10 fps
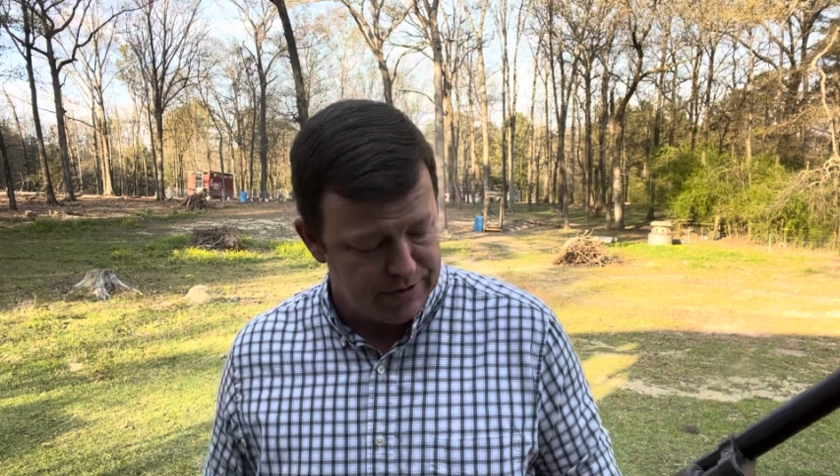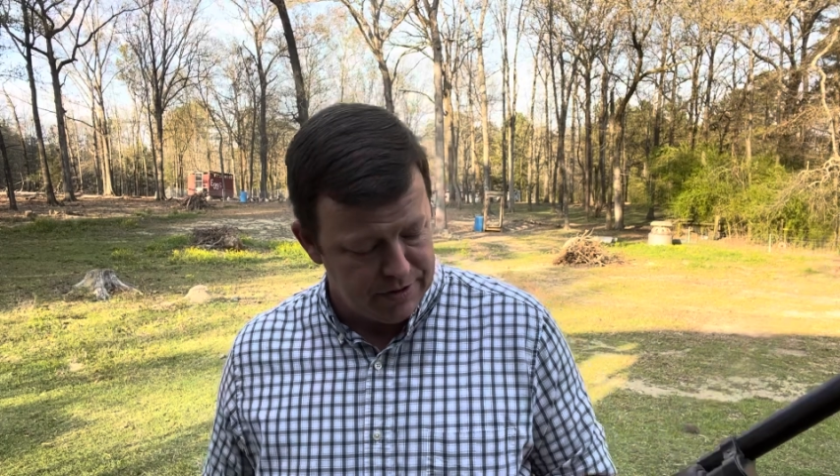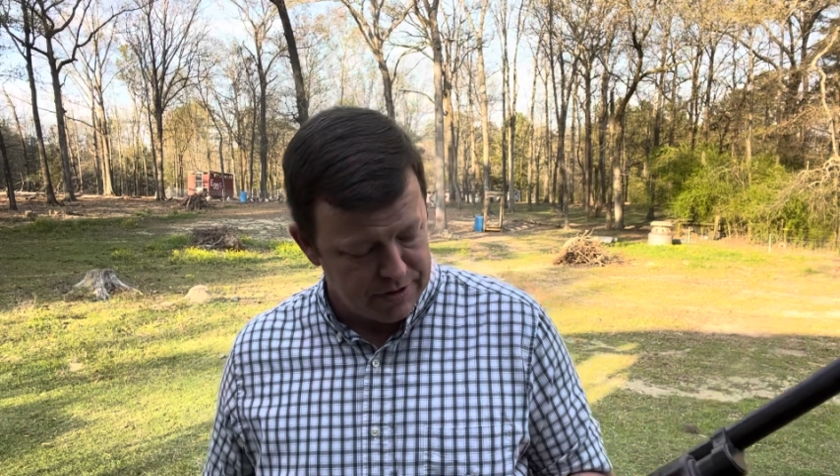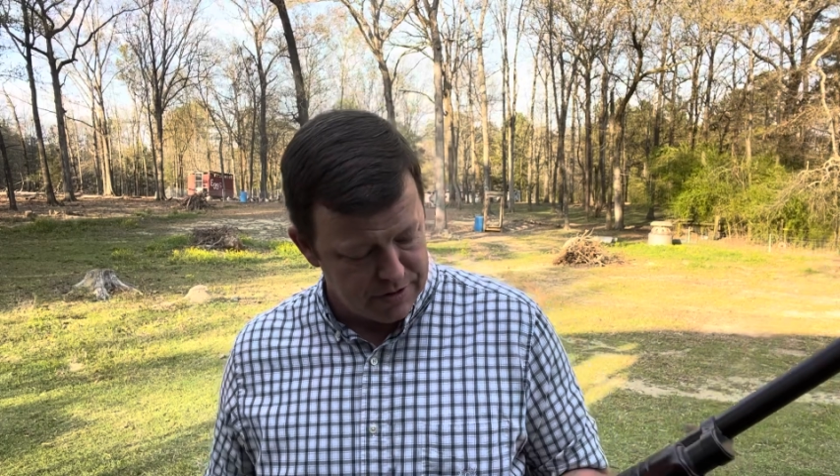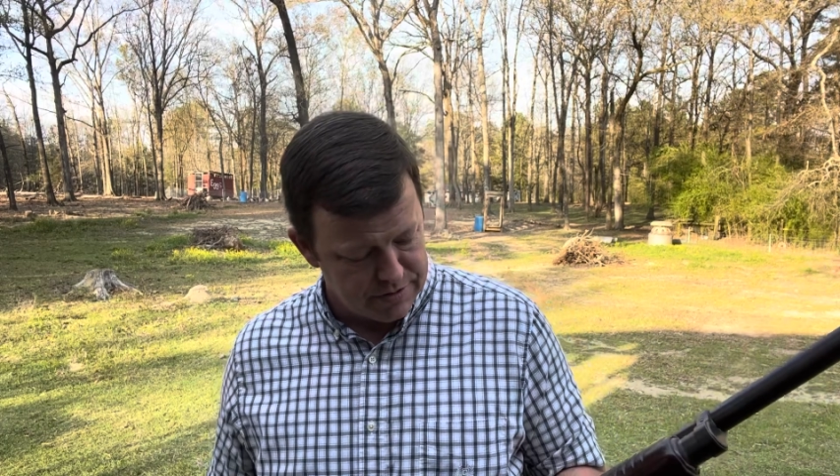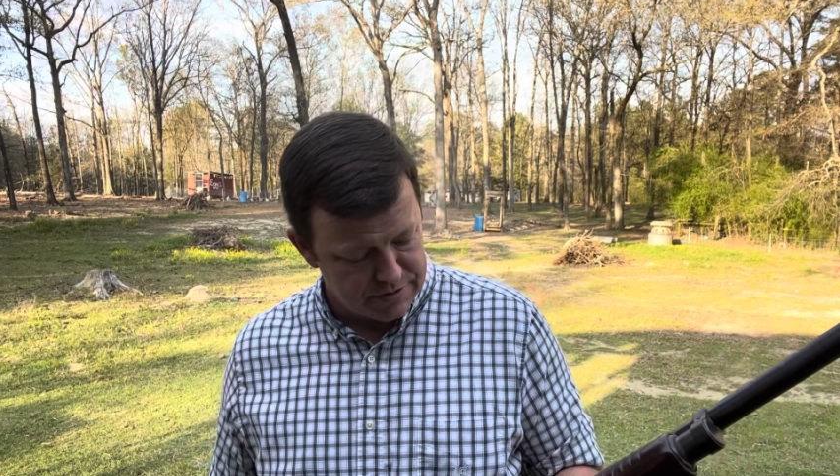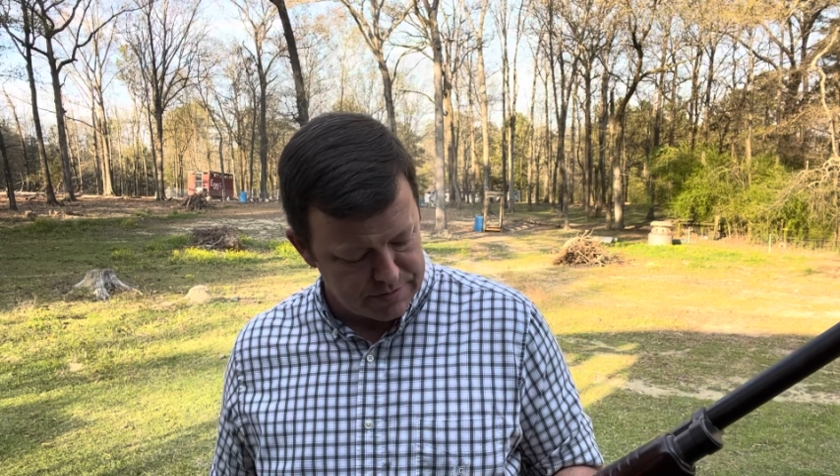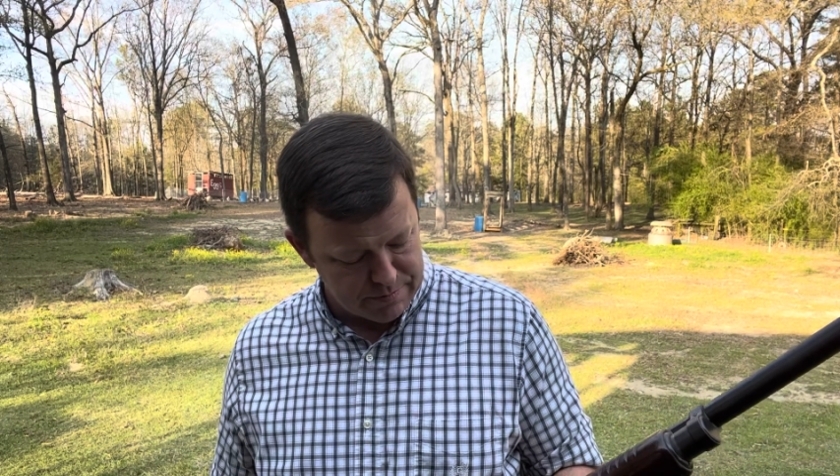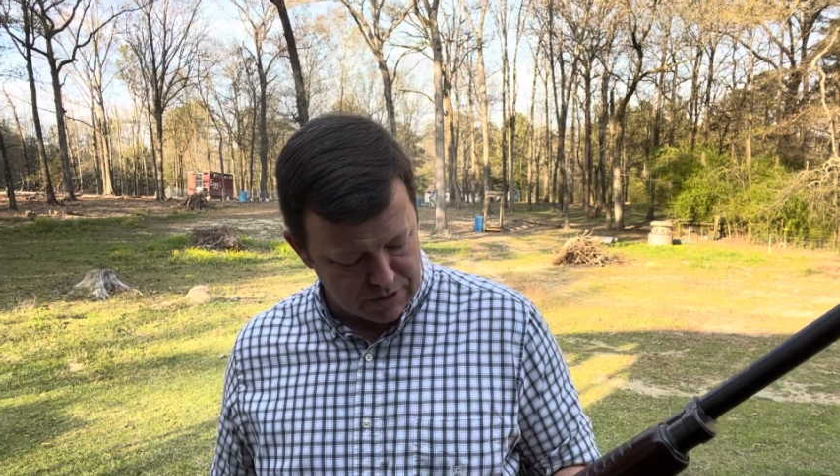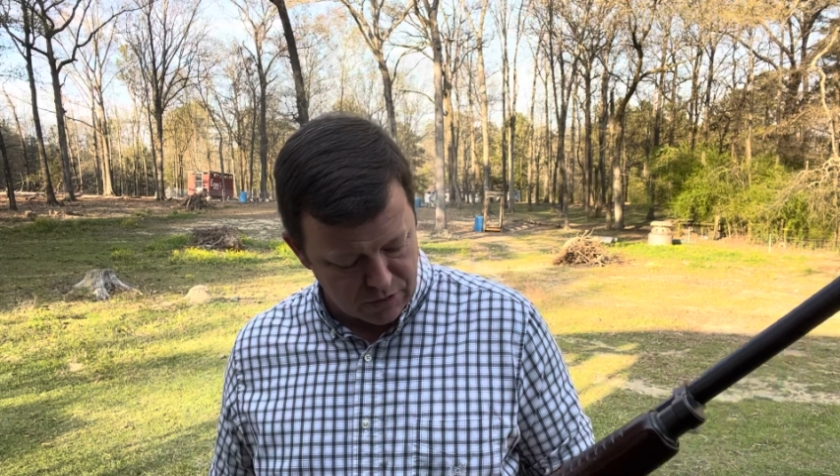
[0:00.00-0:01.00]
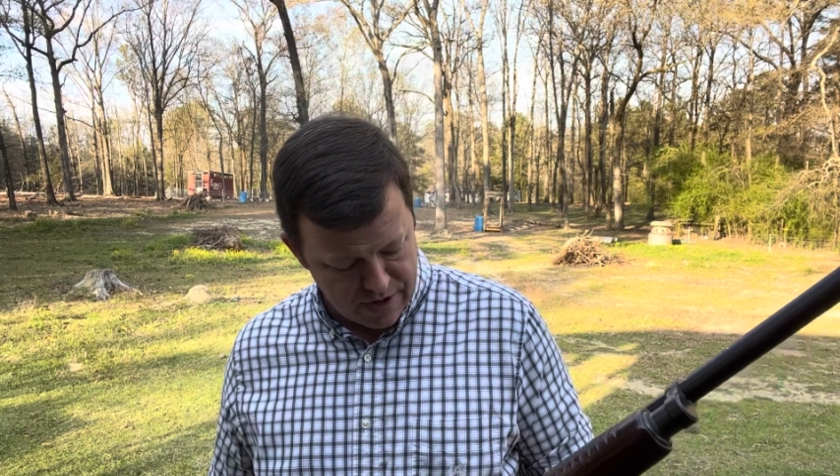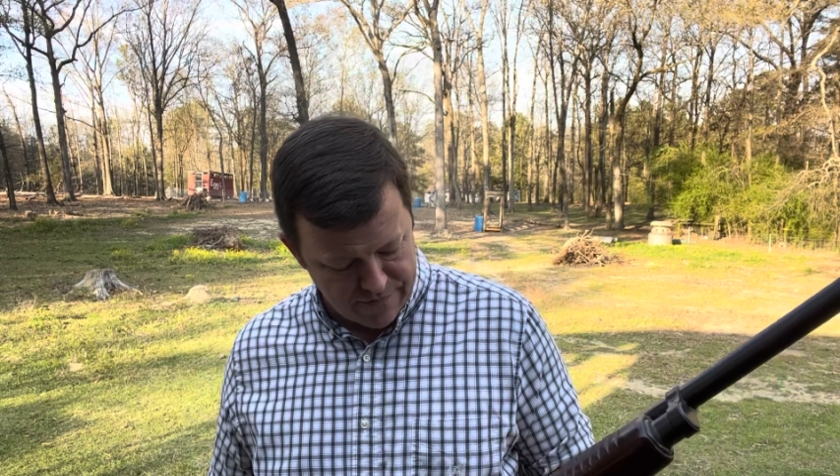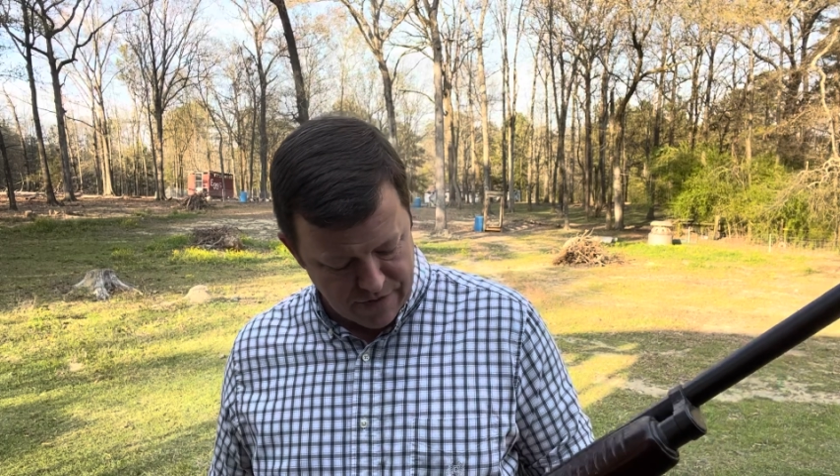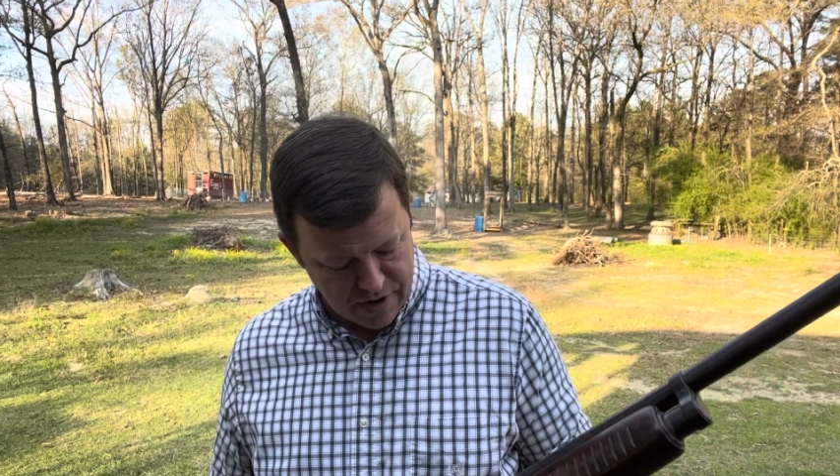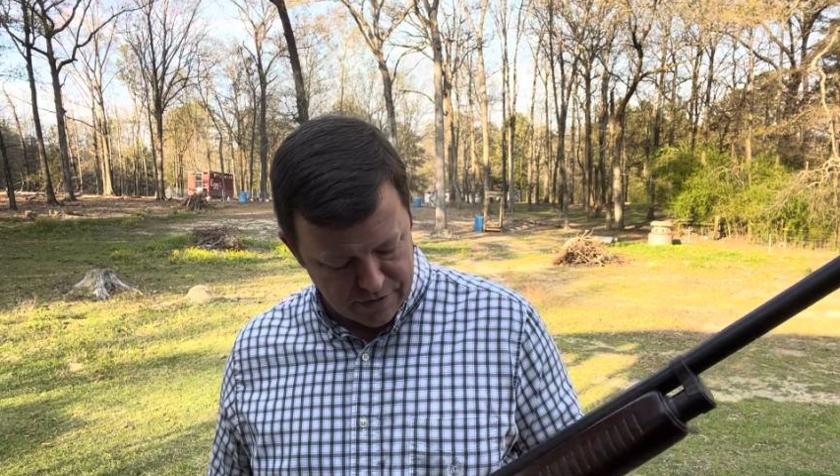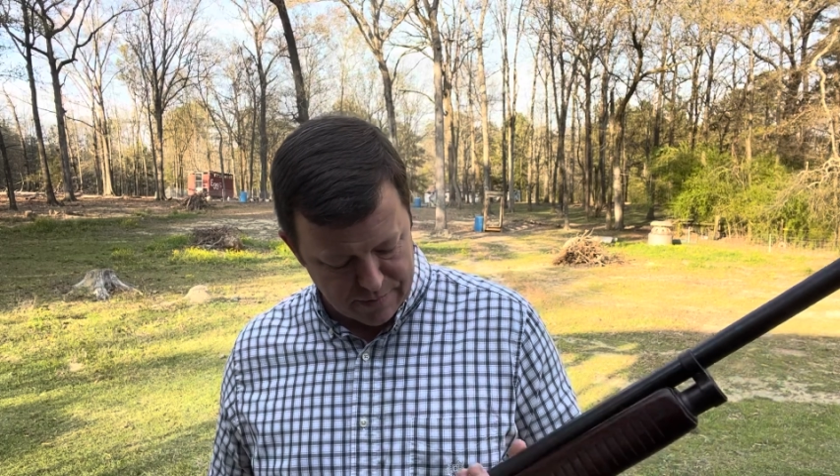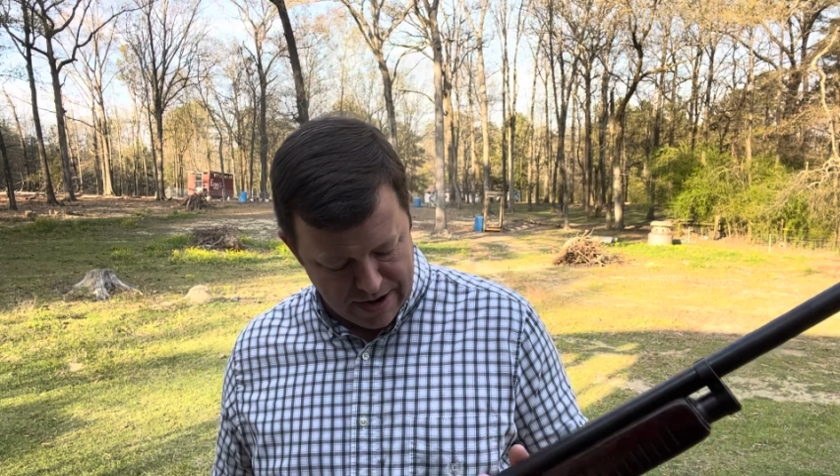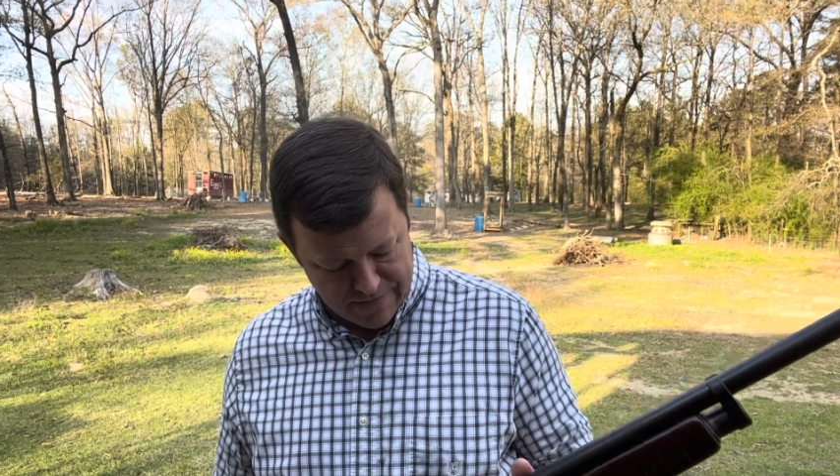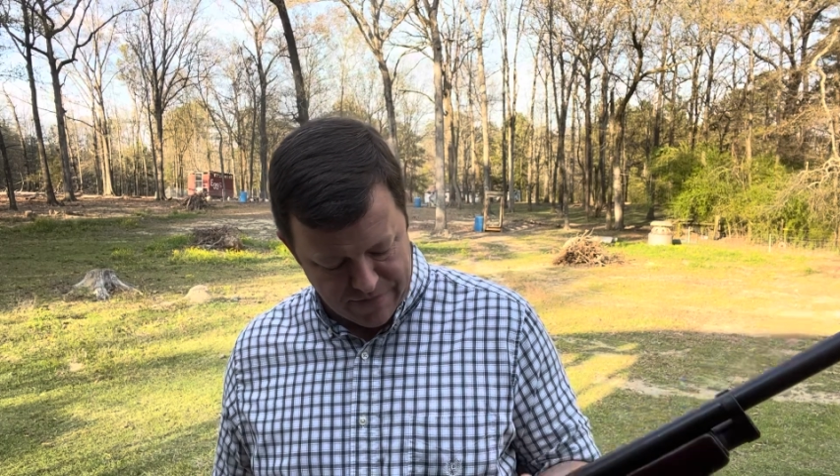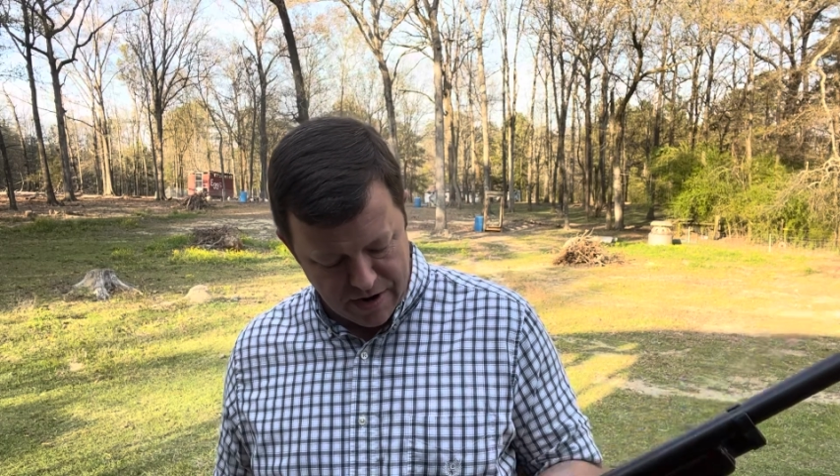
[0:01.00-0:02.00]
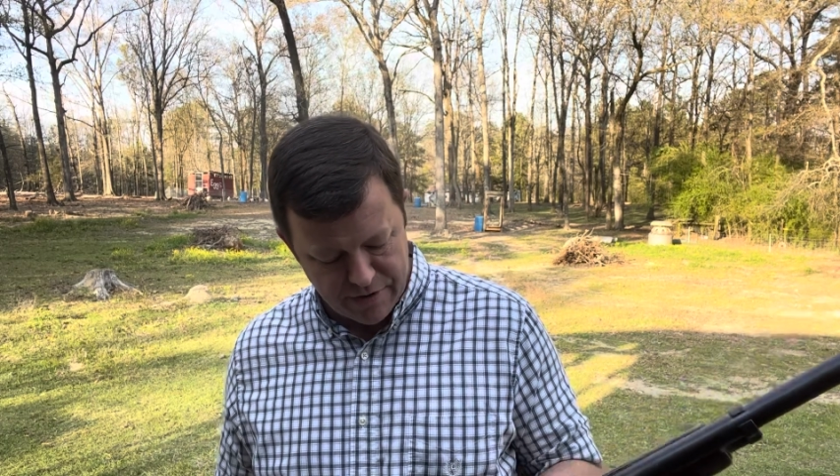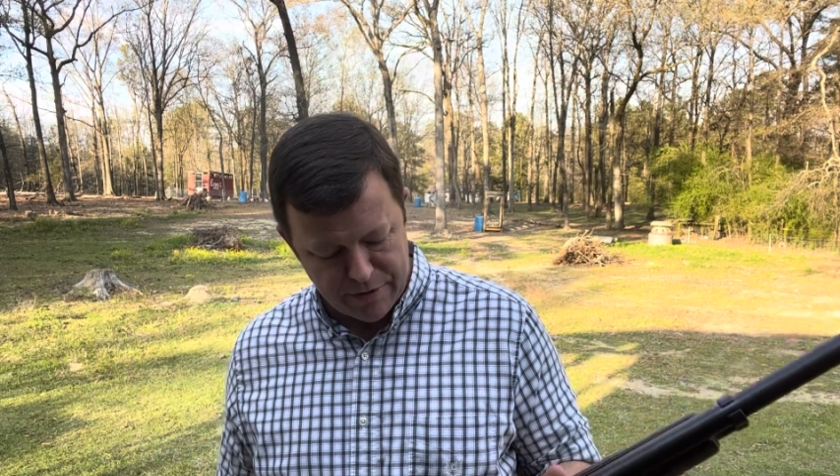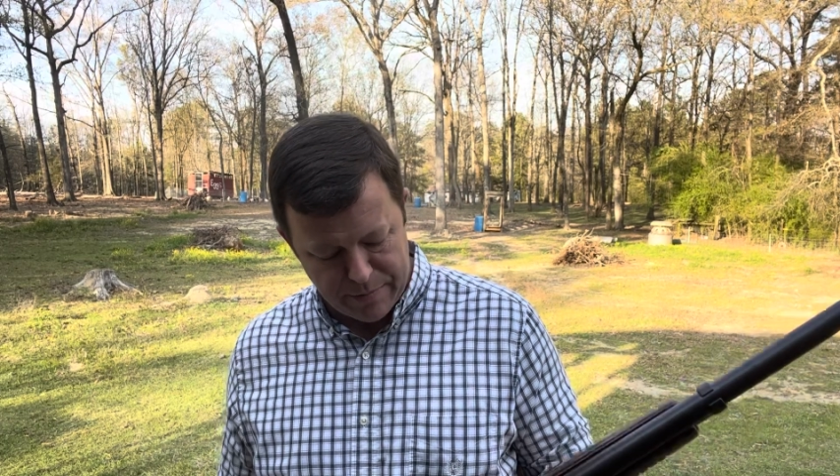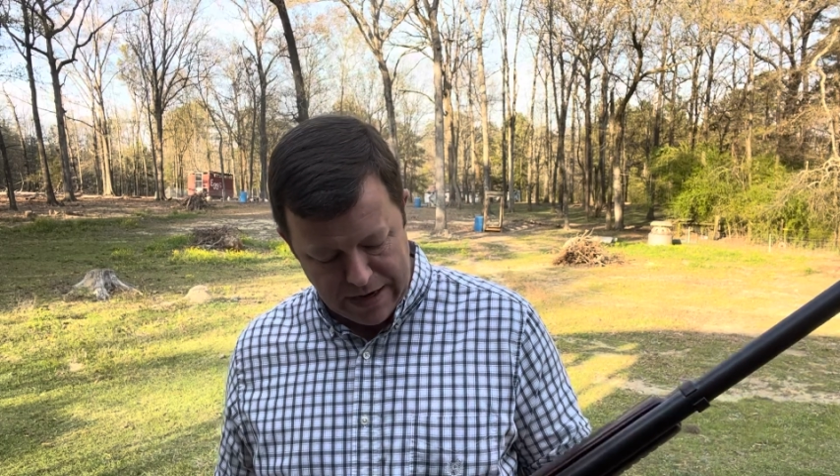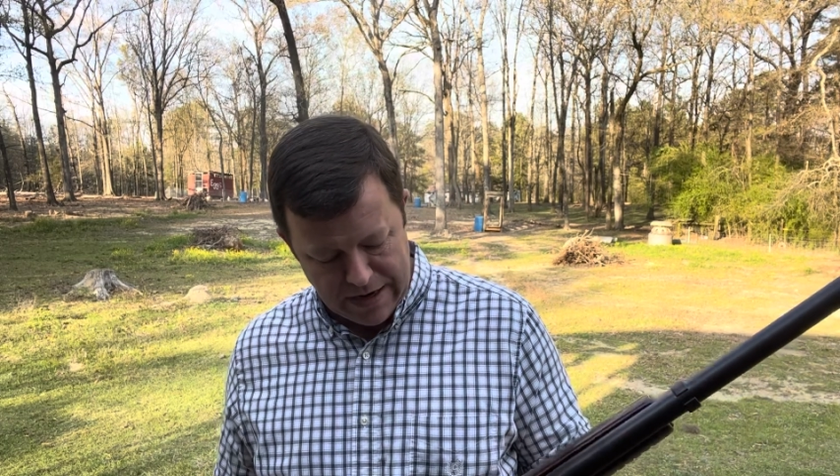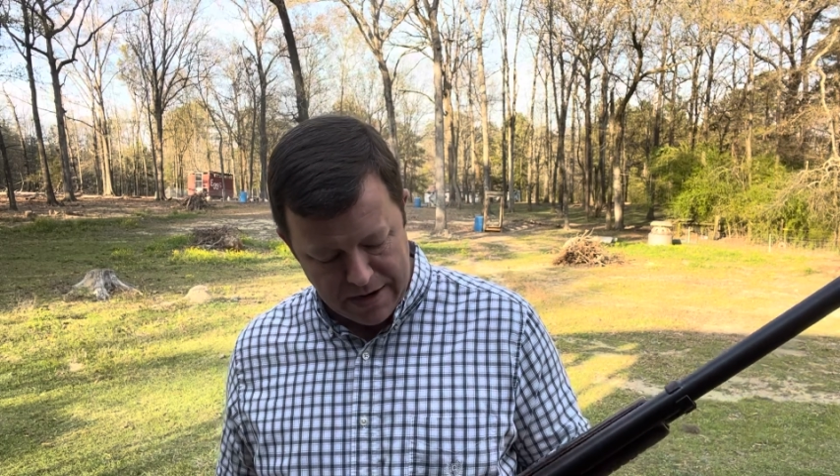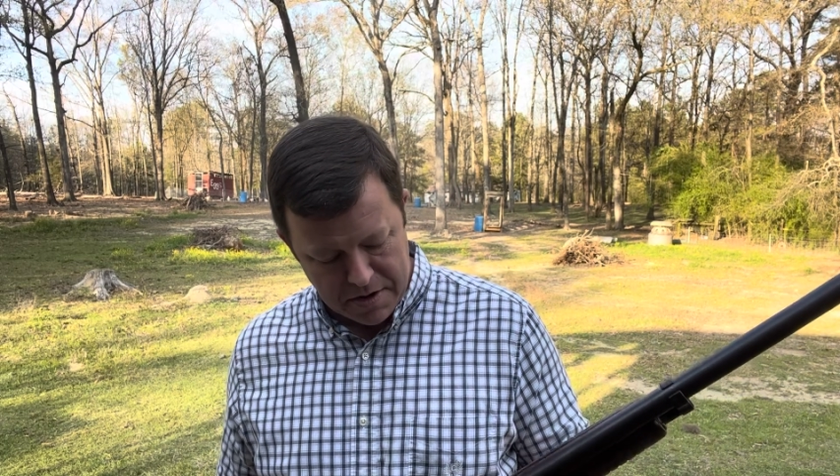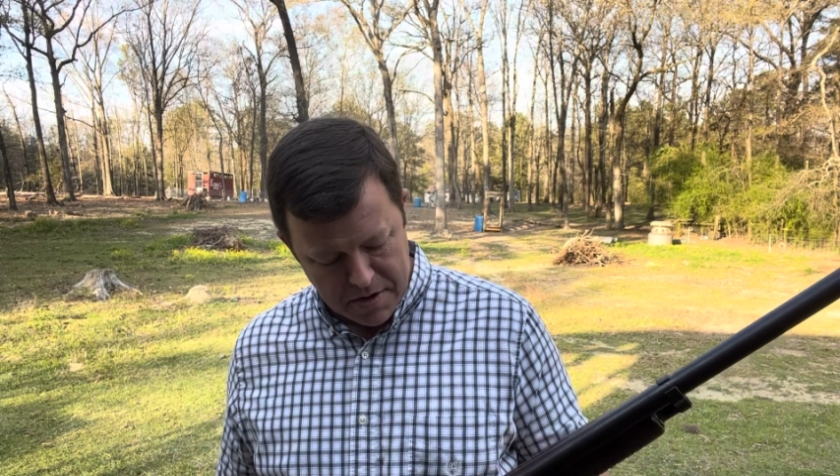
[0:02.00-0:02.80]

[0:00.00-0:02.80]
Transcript: You know, my grandfather, my father, me,